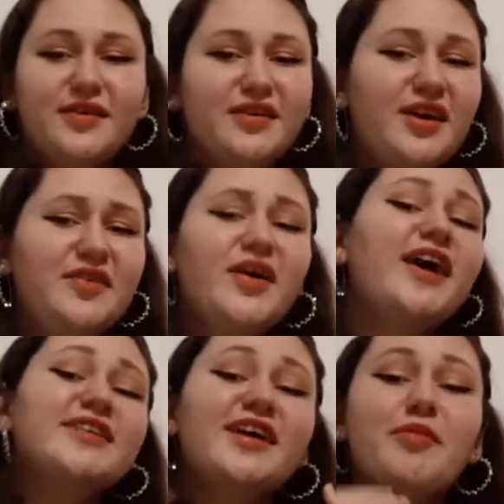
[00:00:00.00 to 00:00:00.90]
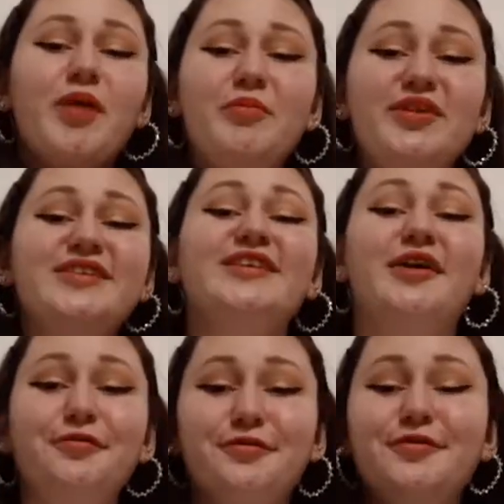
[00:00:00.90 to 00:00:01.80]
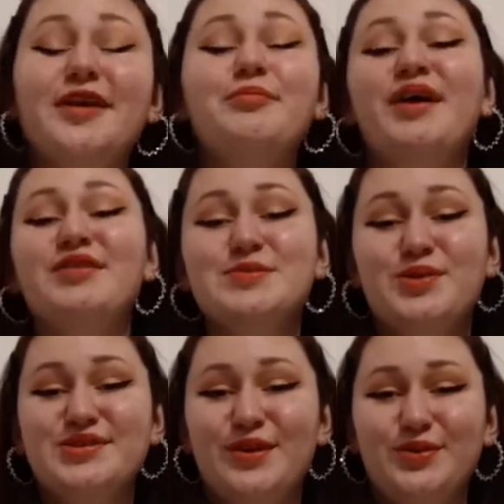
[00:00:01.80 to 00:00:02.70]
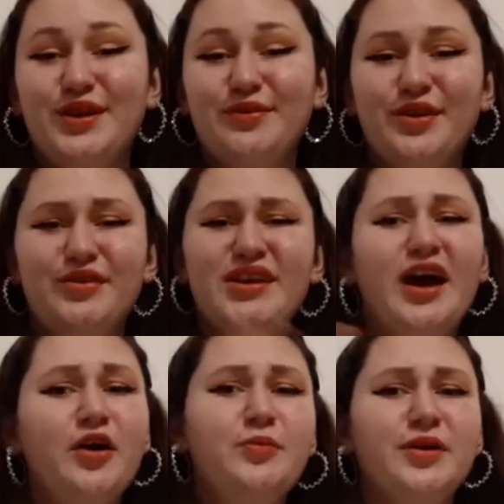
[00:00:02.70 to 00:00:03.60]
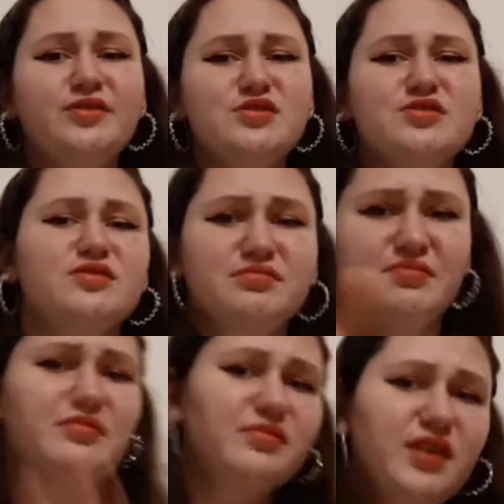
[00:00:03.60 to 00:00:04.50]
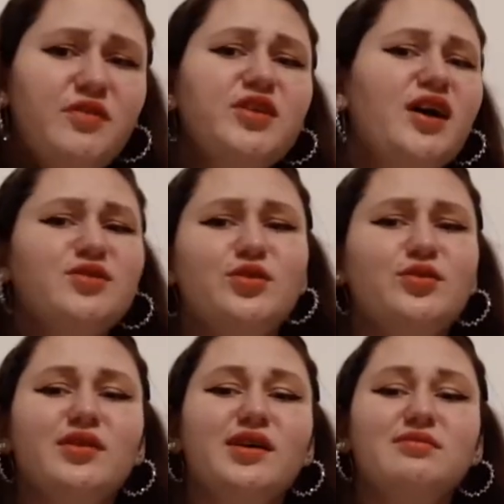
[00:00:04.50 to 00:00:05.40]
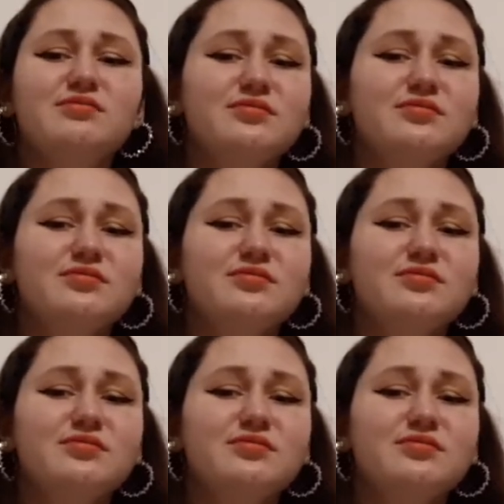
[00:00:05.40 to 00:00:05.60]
I think I mumbled enough, embarrassed myself enough already. I hope you understood. If not, Google it.